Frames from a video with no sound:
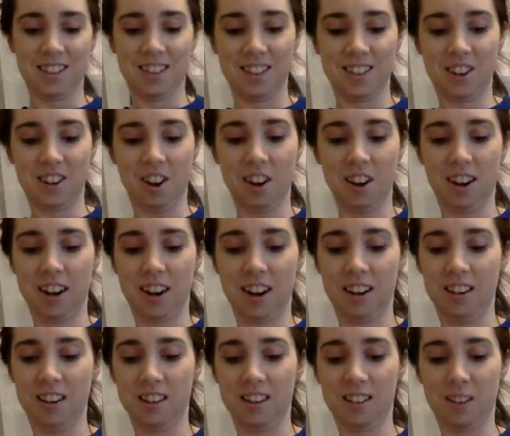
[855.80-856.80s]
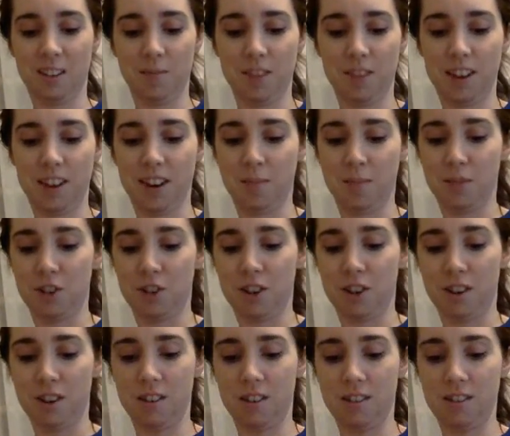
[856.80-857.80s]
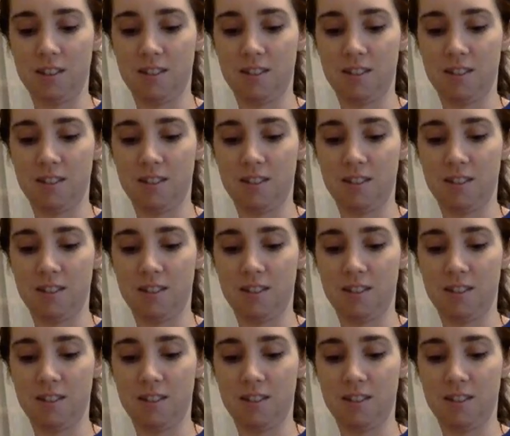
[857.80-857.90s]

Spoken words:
The dog got into something, I'm sure.